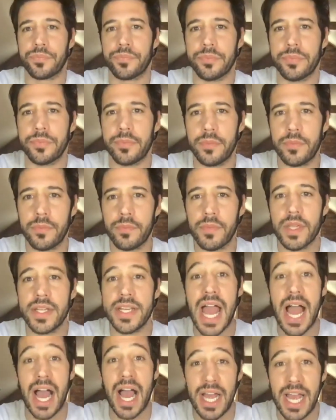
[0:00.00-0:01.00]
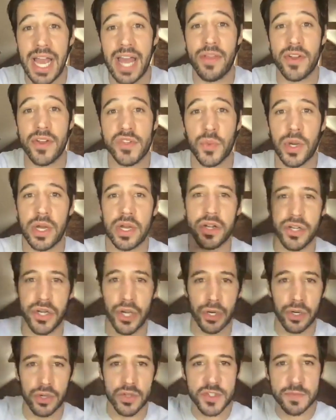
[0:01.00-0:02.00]
uh, just the- Yeah, had those weird
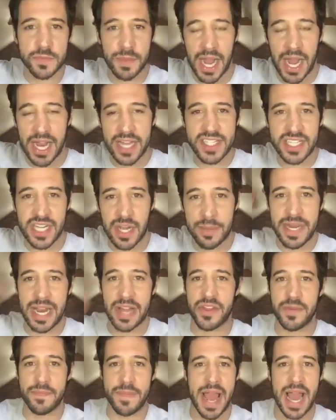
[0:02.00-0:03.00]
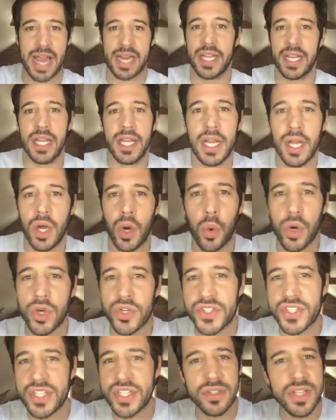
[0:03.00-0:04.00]
neural spines coming out the back. We're
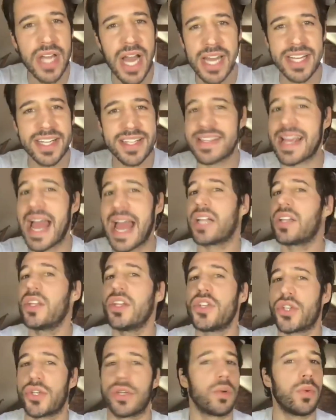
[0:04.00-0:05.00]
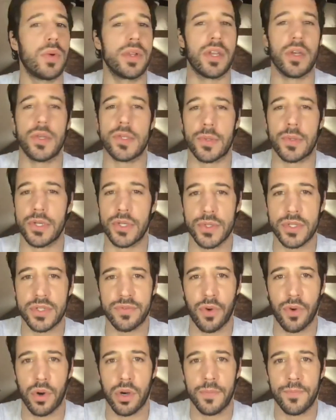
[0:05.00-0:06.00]
still not exactly sure what those were used
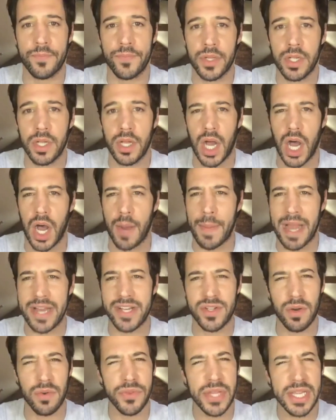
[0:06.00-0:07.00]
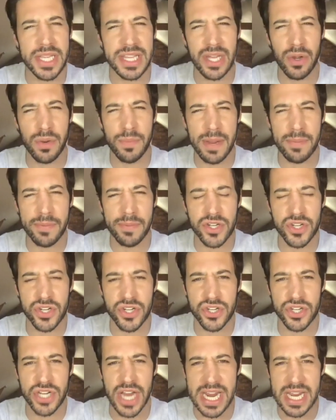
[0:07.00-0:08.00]
for. Um, I don't think they would be able to
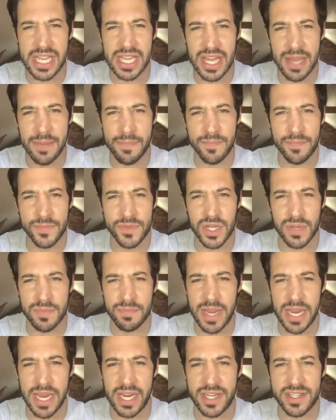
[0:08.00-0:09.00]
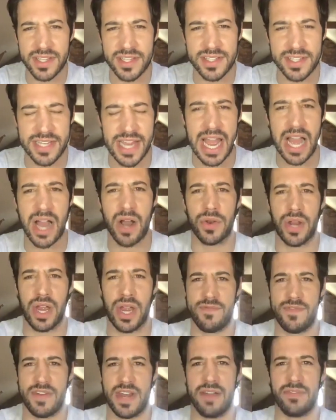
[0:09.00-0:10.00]
shake them to make sound. I've
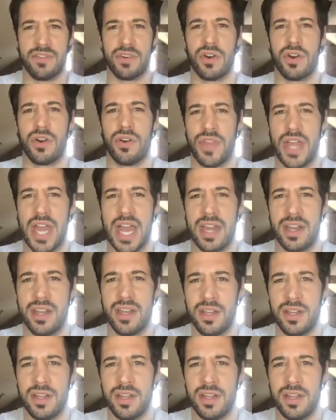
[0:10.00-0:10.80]
never heard that.